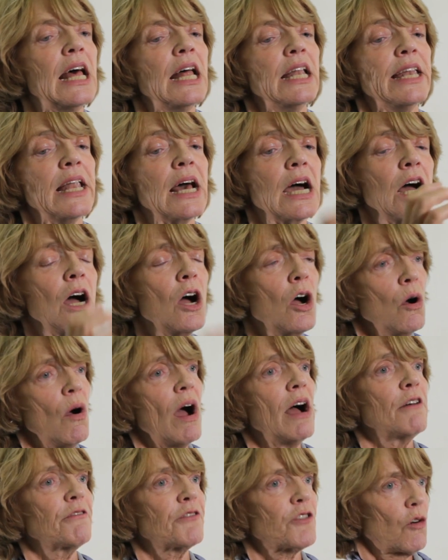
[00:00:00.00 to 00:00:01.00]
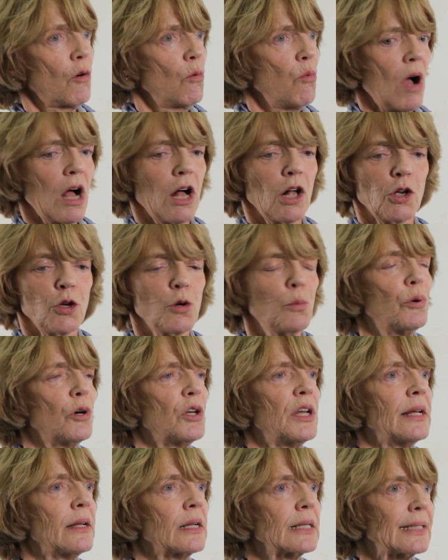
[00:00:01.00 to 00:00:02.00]
Now, after a while, you
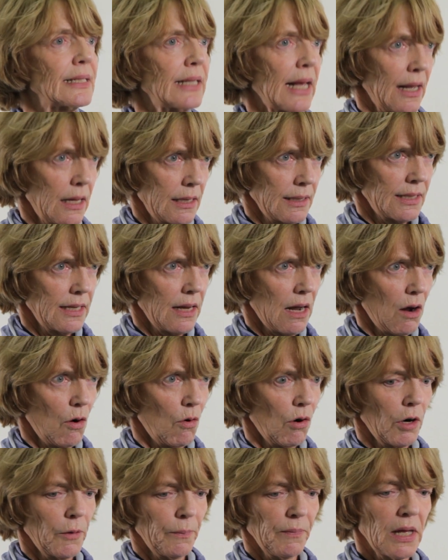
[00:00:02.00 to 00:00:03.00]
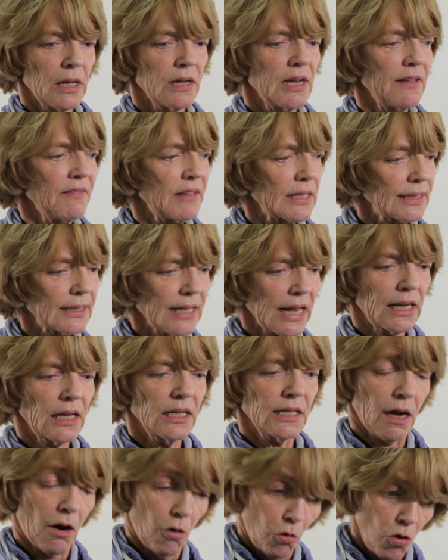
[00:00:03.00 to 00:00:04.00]
put in a second tower. And in the
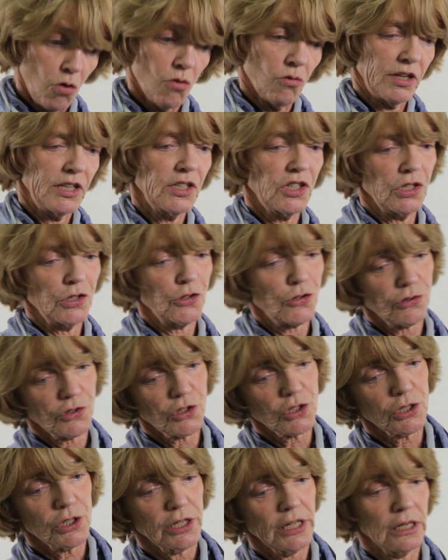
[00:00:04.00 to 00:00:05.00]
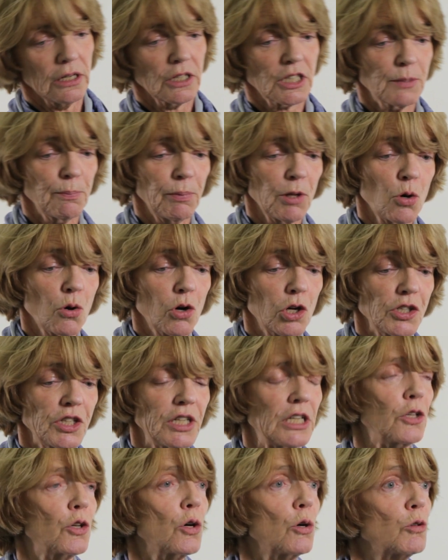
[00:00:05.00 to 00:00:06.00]
second, oh, he's interested. He explores,
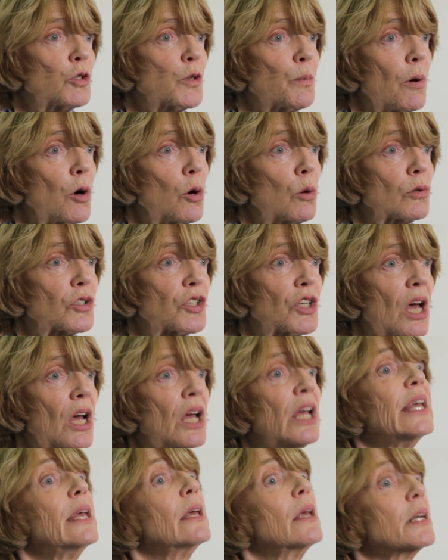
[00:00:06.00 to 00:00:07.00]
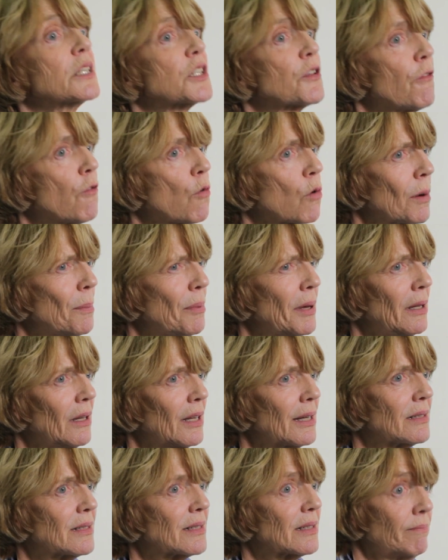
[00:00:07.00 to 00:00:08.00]
he nose pokes, he gets four
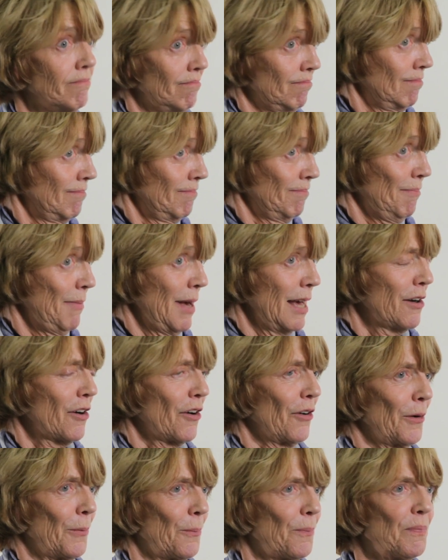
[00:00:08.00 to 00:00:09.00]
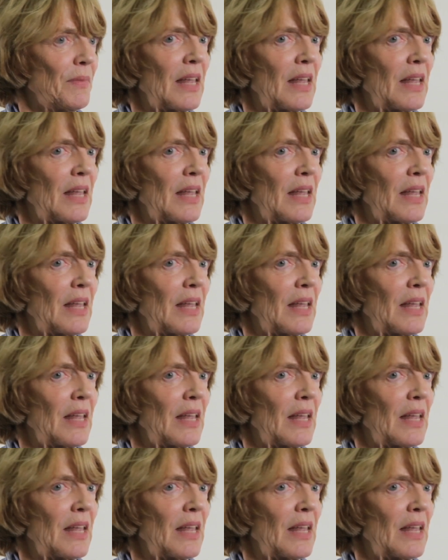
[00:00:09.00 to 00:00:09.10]
pellets. Better.